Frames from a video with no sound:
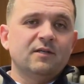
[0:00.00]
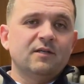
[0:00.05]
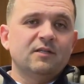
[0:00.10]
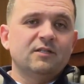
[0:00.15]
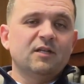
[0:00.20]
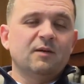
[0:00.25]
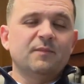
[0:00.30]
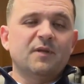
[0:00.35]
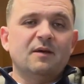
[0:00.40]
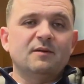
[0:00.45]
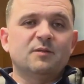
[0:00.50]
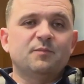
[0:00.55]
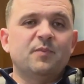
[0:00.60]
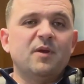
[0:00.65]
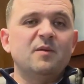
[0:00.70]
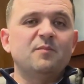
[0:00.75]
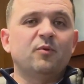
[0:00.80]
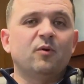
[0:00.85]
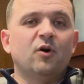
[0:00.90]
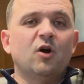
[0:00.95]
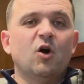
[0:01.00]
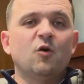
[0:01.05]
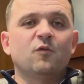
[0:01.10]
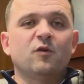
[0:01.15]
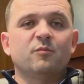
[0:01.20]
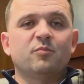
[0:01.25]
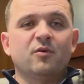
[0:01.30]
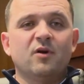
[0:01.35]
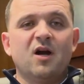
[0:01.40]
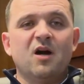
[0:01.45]
Sometimes people
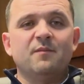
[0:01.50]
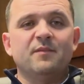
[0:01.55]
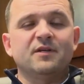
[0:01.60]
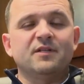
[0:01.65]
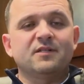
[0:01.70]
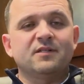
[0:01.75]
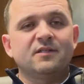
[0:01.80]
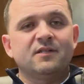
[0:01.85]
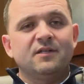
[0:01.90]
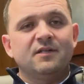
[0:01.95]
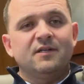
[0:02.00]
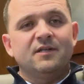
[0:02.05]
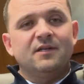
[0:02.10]
overpromise